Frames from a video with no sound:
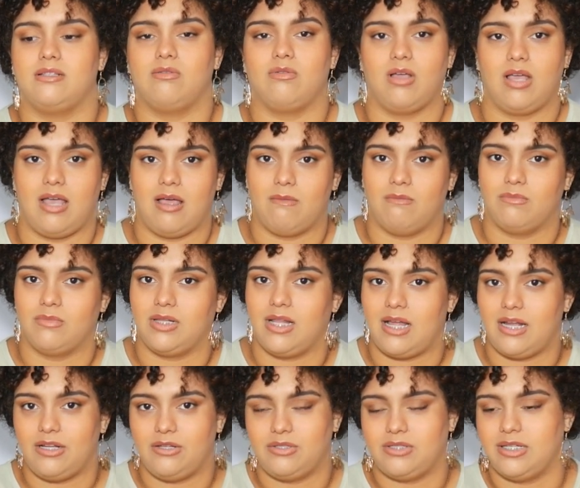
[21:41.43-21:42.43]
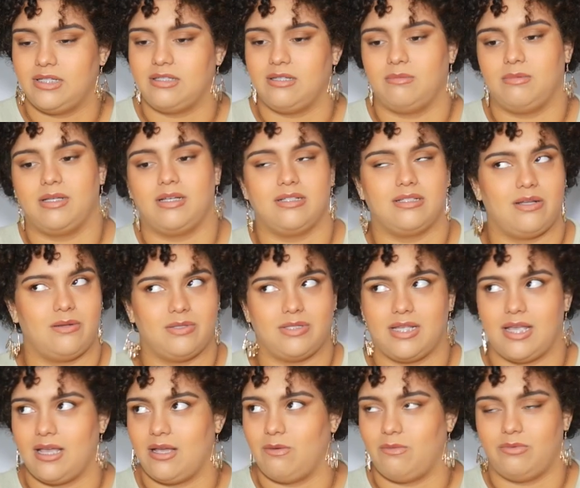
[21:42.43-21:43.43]
Okay, I'm glad you said something because I was
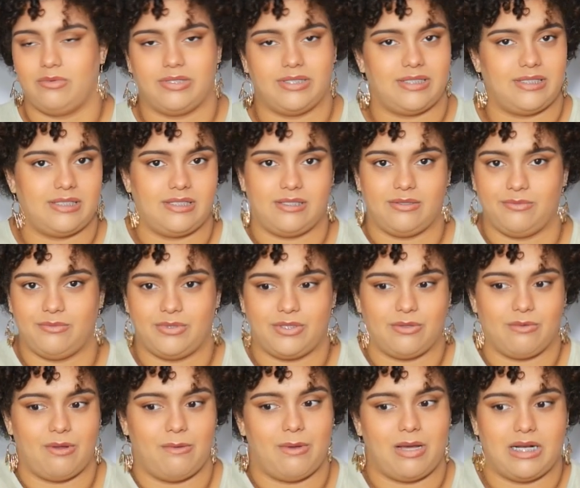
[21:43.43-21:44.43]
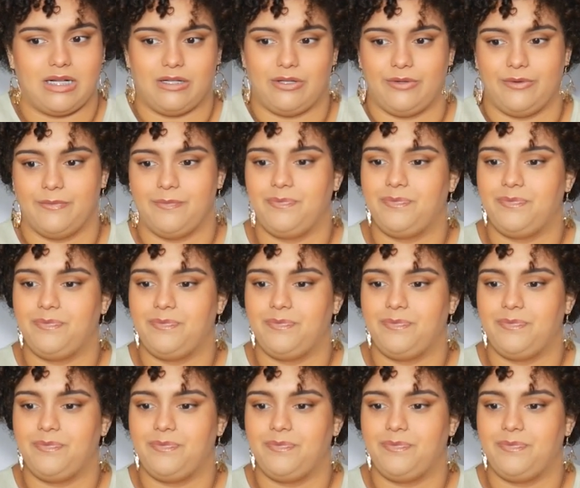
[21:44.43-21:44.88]
like, "What's? What are we about to do?"